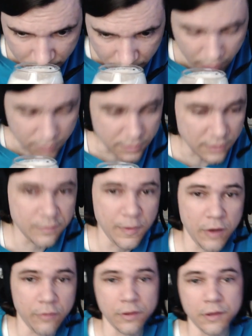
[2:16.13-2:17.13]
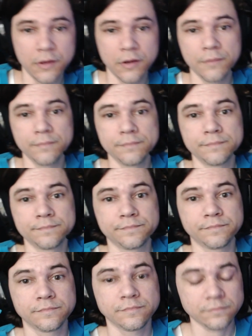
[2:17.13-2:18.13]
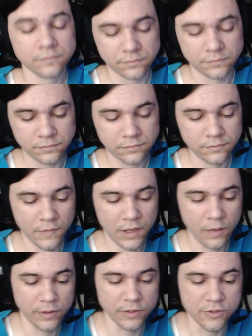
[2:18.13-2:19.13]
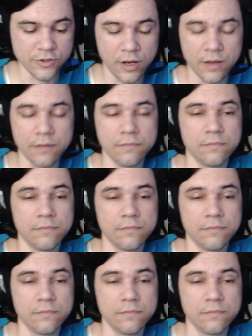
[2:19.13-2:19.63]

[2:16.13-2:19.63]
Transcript: It does smell really good. Can't wait to try it.